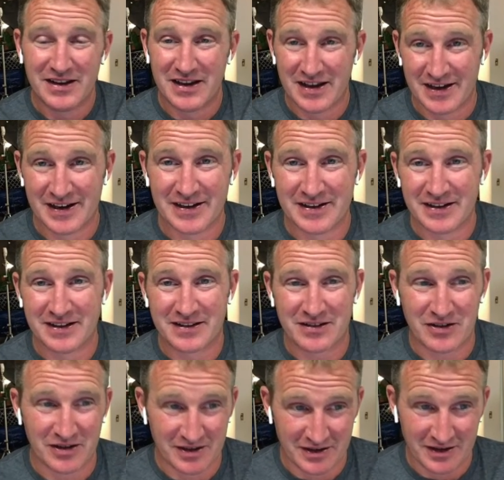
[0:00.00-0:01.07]
and it's
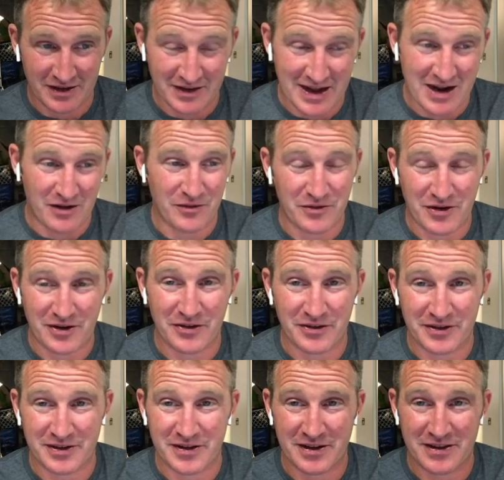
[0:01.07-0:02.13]
gonna allow not
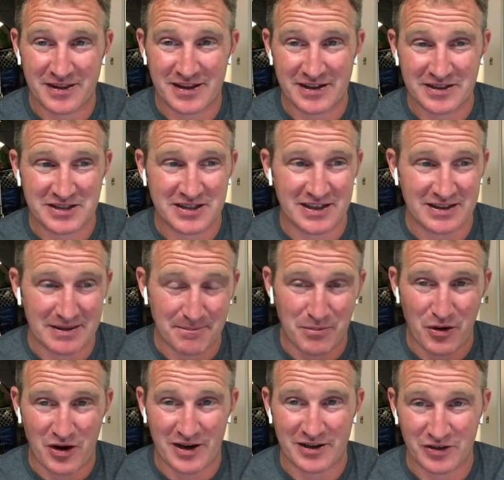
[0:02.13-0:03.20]
only the thin set to
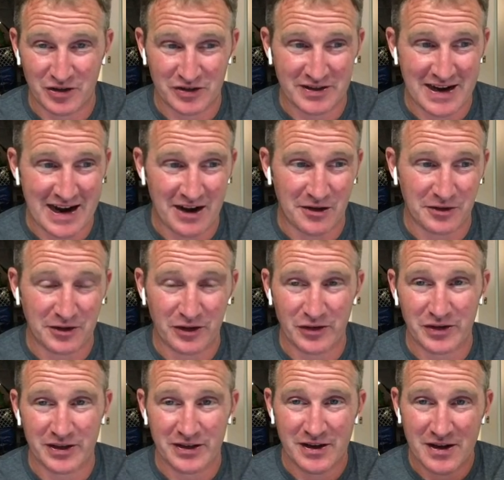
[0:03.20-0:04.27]
bond your tile
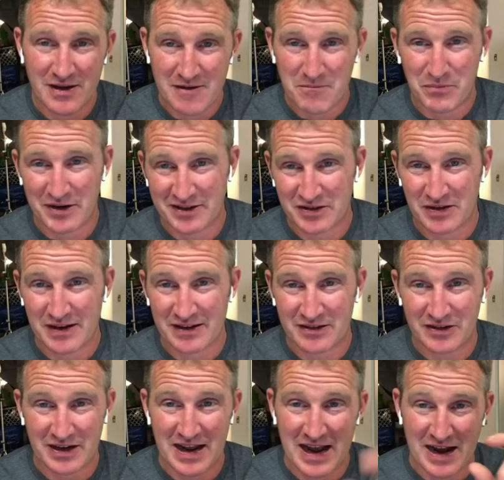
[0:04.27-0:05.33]
to it, but it's, it's
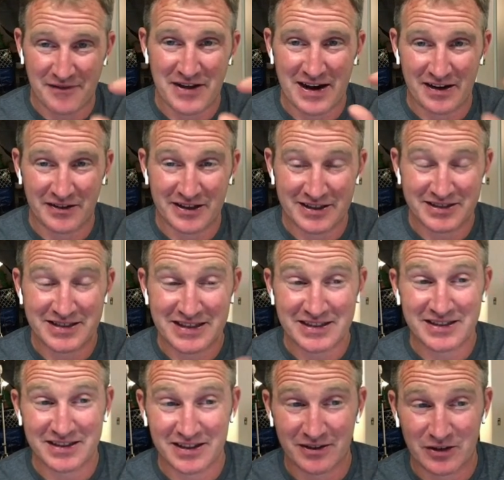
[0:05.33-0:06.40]
going to have that
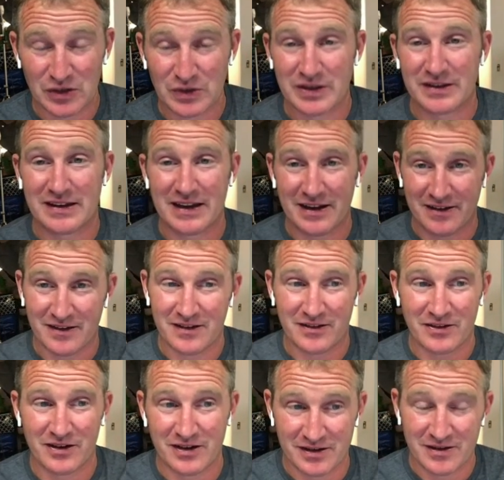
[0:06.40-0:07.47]
elasticity to it that is
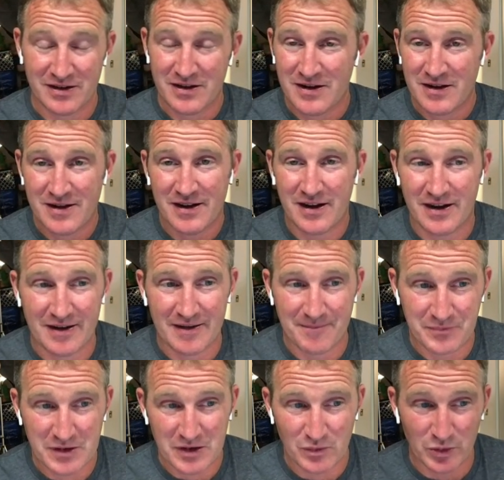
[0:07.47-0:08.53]
going to uh, um,
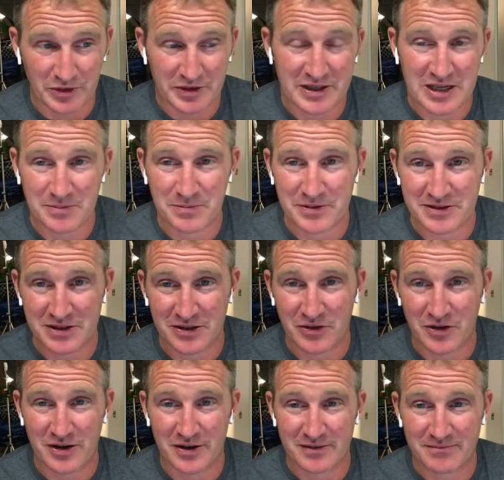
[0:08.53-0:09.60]
really keep this a
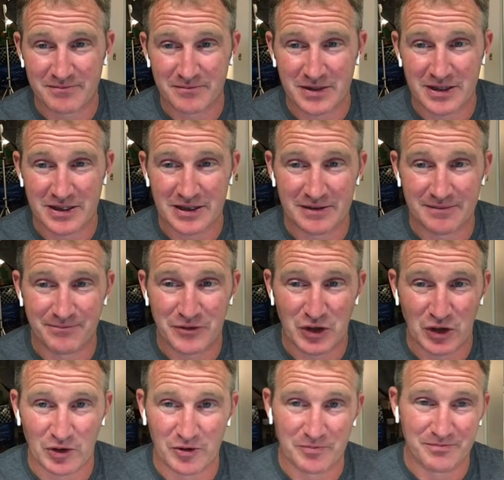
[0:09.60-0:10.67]
long uh,
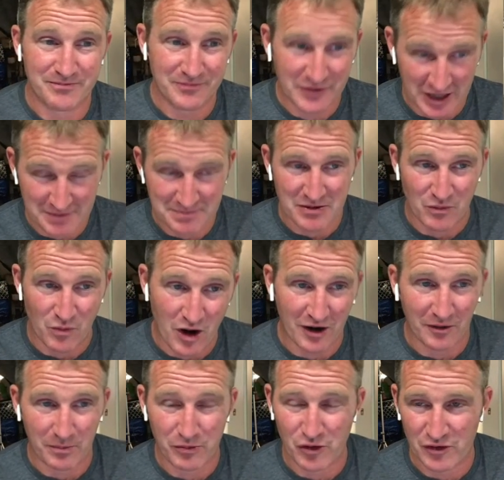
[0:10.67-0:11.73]
term type of
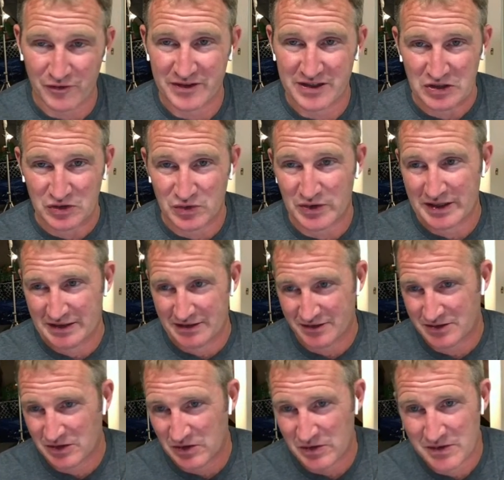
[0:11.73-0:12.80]
waterproofing joint.
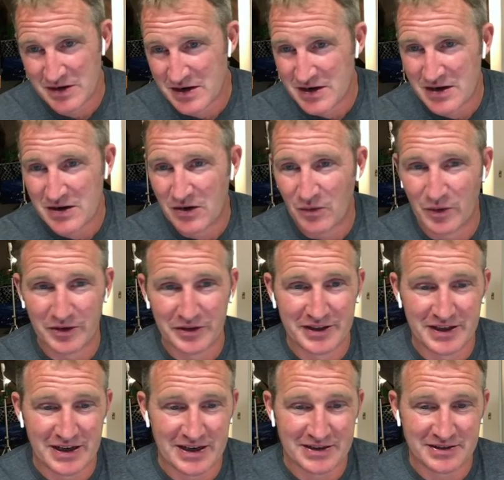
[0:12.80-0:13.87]
So
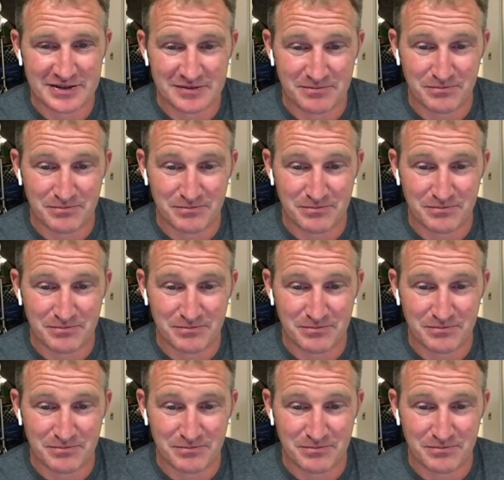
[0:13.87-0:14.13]
really uh,